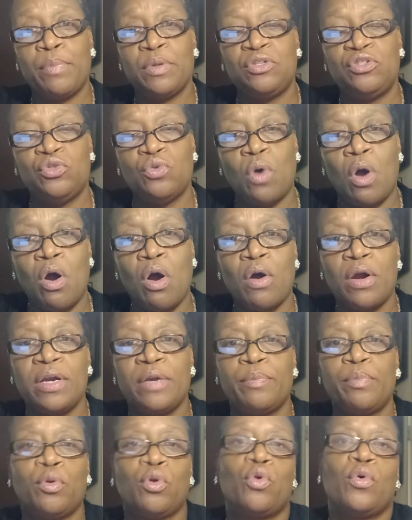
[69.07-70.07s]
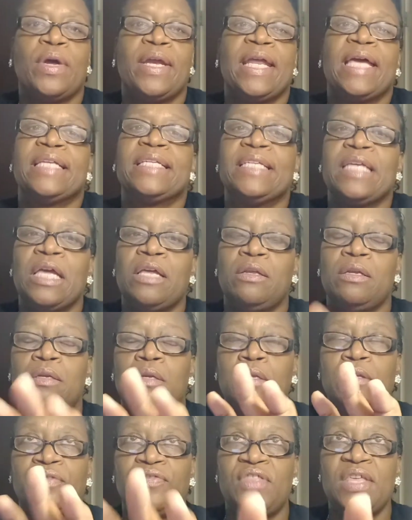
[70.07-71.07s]
but you are unemployed,
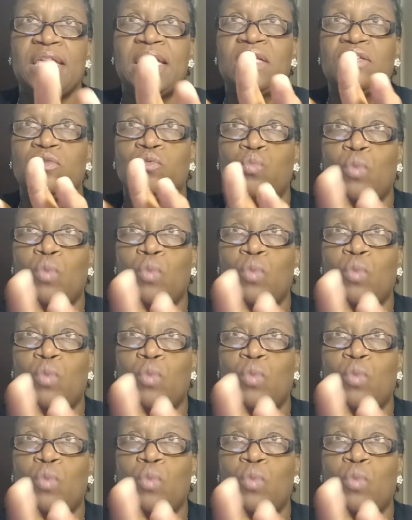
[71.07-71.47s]
the thing is,